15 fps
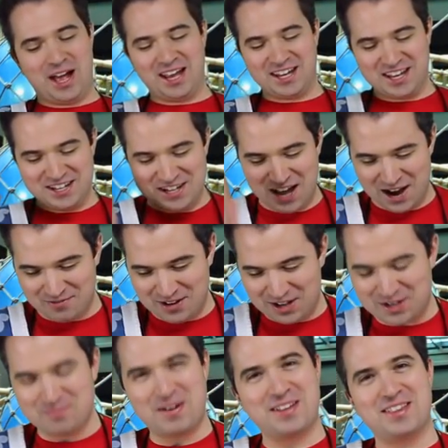I cannot
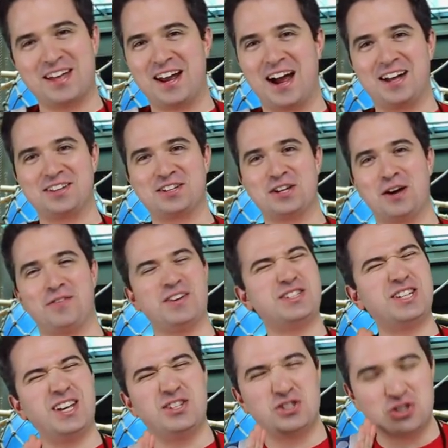recommend that highly enough. It
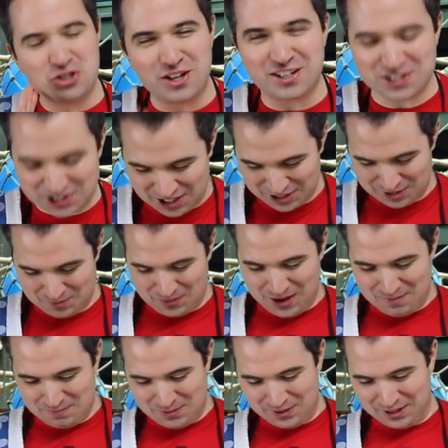tastes just like the
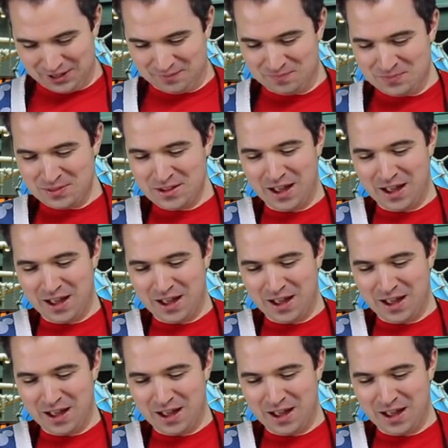bread pudding.